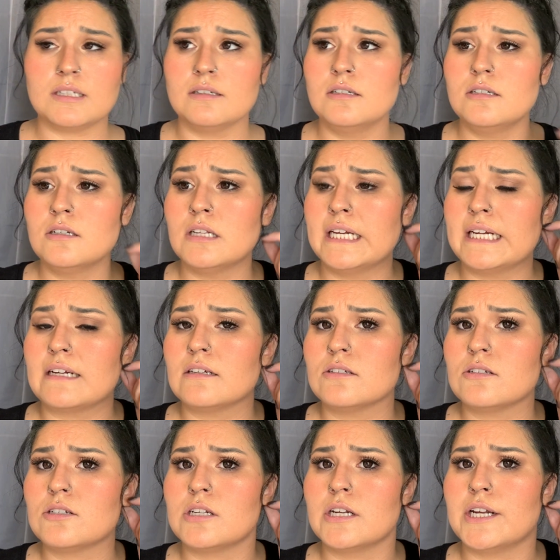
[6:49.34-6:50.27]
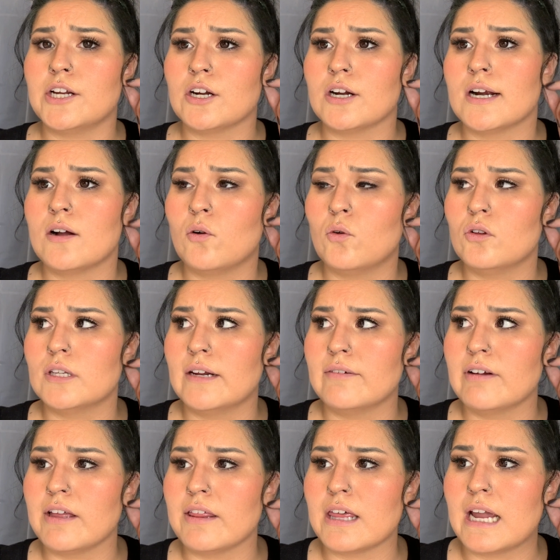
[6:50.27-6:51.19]
to like secure it, hold
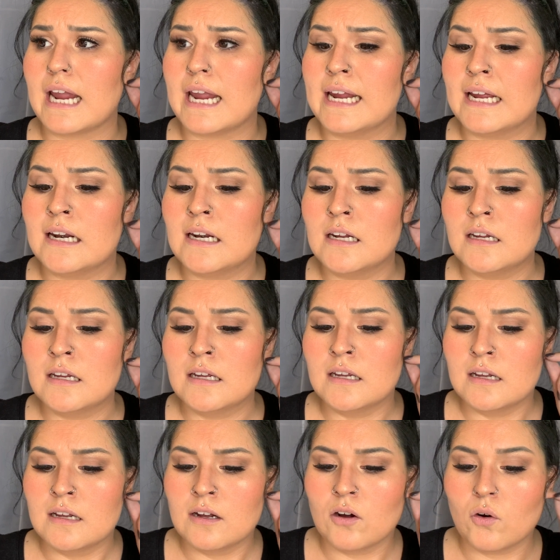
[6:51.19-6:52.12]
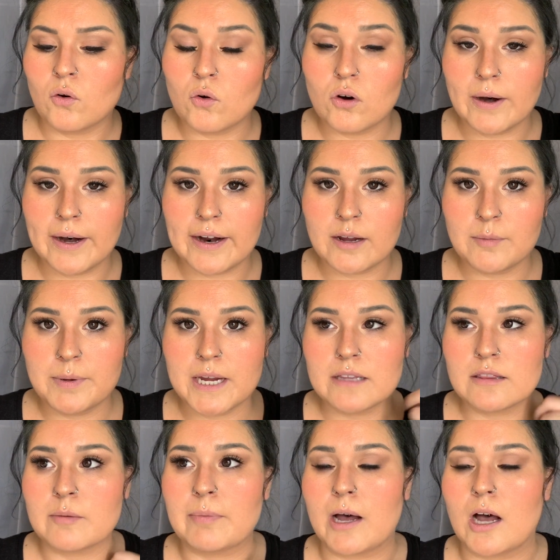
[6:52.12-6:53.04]
everything in, or it could be
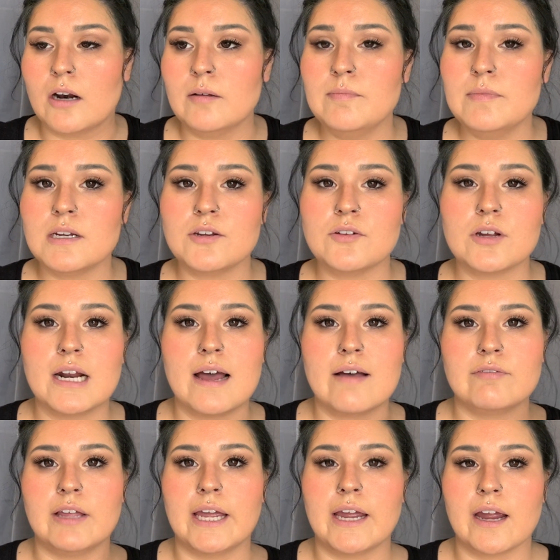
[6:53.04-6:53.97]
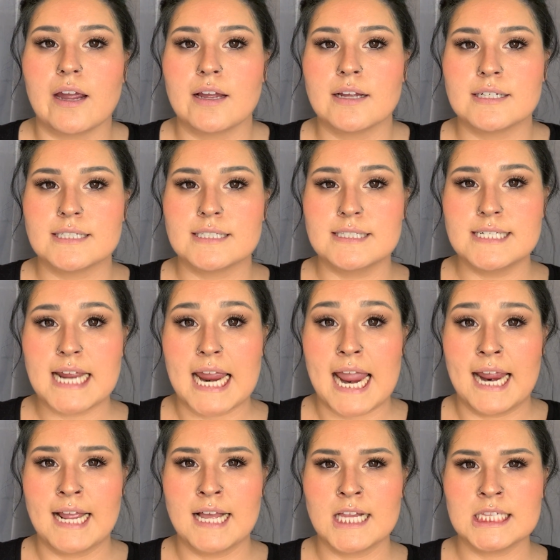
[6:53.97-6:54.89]
at the bottom and you could have like
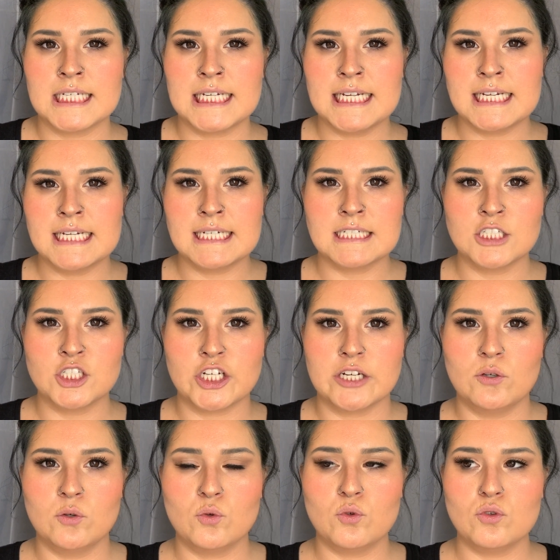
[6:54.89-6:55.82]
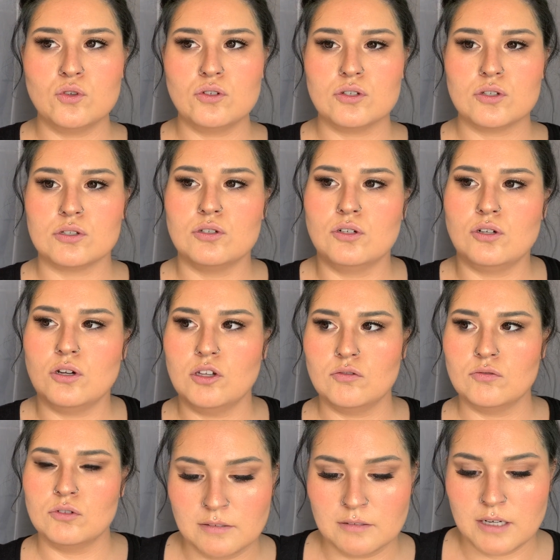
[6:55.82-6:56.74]
dangly jingles, you know.
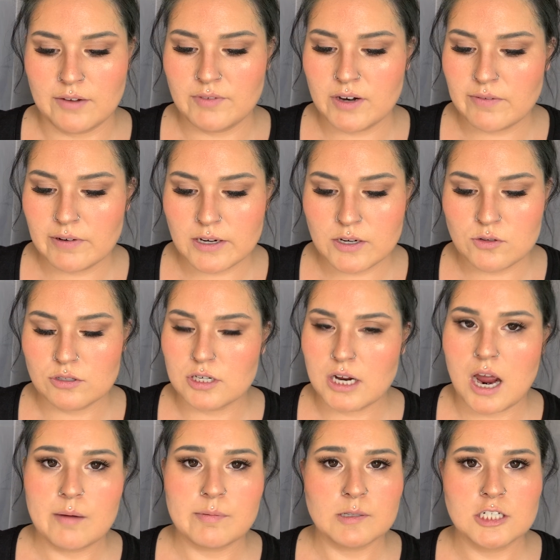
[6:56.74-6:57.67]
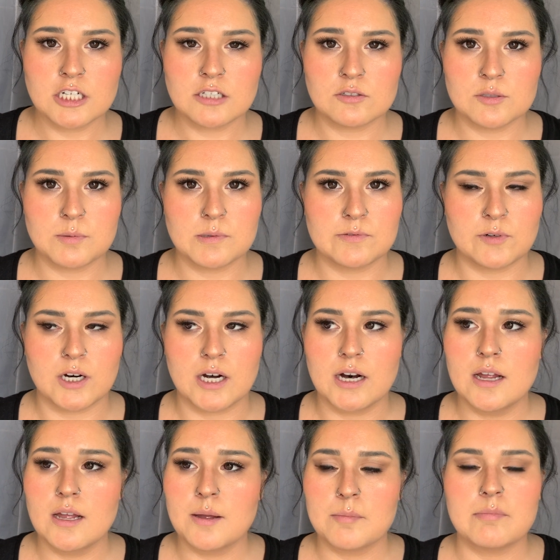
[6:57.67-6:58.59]
I've never used copper jingles before,
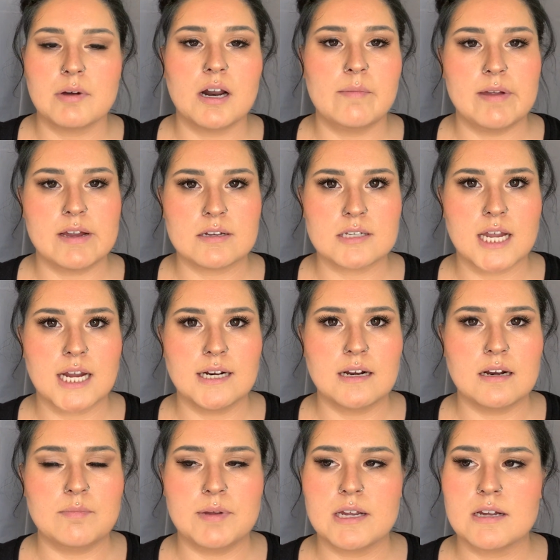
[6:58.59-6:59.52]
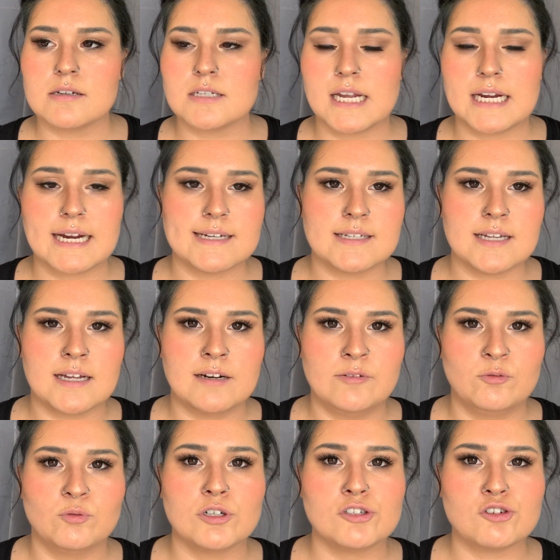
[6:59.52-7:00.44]
but I'm excited because, like I said,
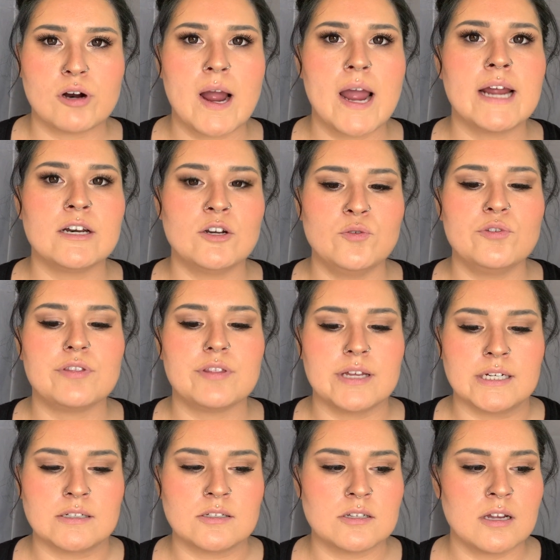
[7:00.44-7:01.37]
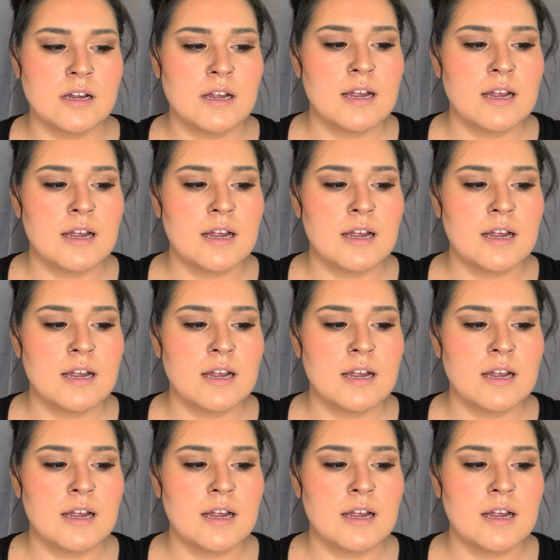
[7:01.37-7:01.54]
we're trying new things,